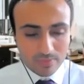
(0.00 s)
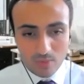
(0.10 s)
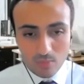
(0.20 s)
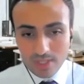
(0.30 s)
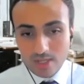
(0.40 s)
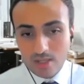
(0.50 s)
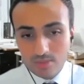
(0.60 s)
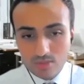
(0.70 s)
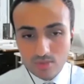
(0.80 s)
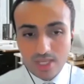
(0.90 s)
Now, when it
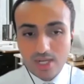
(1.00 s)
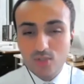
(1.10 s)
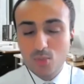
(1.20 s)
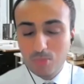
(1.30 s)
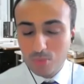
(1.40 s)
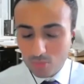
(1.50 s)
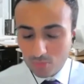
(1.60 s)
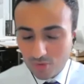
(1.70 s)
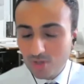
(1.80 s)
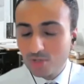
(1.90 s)
comes to the actual
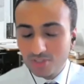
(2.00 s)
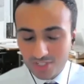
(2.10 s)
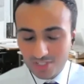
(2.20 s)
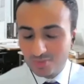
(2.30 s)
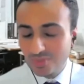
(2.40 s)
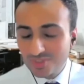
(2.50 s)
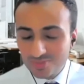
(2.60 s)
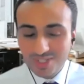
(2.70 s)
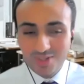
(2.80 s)
portfolio returns, which